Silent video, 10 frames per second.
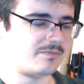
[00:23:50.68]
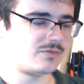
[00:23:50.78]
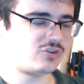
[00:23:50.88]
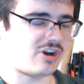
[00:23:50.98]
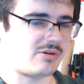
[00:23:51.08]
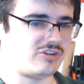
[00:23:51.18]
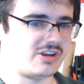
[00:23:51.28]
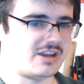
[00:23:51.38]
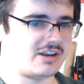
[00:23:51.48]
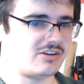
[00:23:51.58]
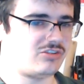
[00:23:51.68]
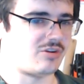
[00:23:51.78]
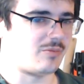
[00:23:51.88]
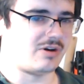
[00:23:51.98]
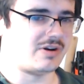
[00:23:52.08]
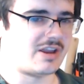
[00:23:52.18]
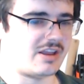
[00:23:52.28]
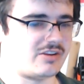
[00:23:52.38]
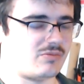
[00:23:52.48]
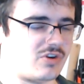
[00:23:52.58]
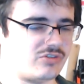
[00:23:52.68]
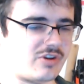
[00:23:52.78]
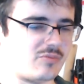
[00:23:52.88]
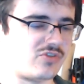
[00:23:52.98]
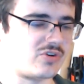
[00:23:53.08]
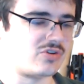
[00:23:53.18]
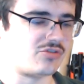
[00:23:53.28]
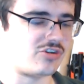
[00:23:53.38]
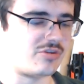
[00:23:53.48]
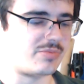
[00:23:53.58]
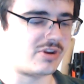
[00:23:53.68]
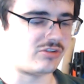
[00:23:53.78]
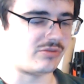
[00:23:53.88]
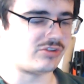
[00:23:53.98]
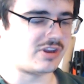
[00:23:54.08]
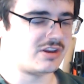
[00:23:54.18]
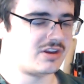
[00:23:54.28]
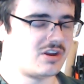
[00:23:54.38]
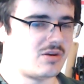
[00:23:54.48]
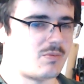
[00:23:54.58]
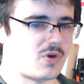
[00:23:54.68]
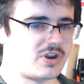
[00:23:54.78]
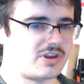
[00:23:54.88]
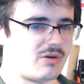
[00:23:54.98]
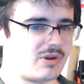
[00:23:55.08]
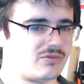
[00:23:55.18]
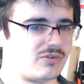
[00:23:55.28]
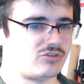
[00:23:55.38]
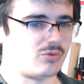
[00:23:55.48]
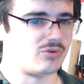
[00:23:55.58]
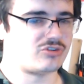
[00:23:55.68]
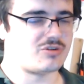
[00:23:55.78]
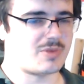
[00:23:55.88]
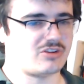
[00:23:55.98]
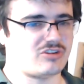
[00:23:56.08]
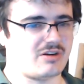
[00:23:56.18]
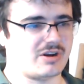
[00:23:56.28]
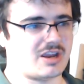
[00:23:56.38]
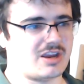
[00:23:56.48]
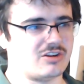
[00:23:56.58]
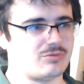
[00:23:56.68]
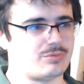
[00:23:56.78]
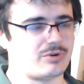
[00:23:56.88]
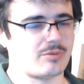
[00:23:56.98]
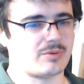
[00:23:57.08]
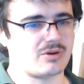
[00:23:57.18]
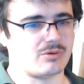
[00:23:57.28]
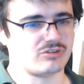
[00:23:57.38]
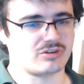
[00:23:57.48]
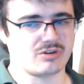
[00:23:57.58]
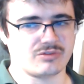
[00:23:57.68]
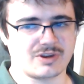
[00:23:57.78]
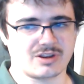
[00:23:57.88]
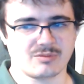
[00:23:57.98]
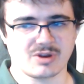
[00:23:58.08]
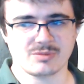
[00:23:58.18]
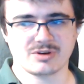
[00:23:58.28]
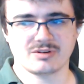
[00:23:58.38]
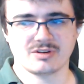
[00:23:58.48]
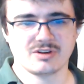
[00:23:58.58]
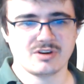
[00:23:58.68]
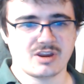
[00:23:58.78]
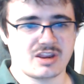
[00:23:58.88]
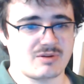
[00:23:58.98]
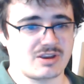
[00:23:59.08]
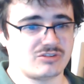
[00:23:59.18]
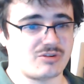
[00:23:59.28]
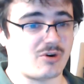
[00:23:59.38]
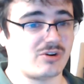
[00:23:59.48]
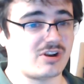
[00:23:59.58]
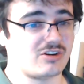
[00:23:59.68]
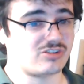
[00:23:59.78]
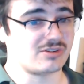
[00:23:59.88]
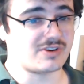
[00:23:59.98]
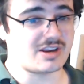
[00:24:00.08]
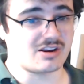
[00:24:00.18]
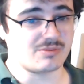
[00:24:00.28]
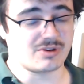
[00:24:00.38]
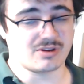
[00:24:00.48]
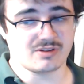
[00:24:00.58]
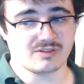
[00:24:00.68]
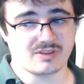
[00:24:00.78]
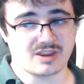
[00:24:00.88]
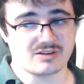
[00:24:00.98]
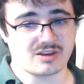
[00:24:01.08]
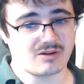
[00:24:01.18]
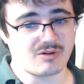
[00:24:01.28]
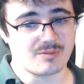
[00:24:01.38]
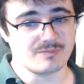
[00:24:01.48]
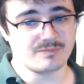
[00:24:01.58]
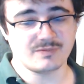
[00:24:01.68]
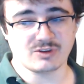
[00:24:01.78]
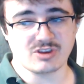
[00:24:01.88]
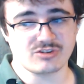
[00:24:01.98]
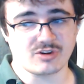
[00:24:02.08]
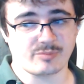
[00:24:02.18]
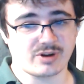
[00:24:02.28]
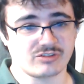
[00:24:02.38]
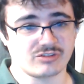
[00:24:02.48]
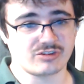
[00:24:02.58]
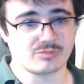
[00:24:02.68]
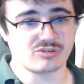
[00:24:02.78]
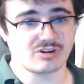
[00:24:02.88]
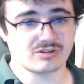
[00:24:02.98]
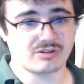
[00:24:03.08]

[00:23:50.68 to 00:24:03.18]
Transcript: charity link somewhere in there, the one done for YouTube, because obviously money going for towards humanitarian aid is probably always a good thing at the moment. Anyway, demoralizing video, but there you go. It's not a pleasant subject.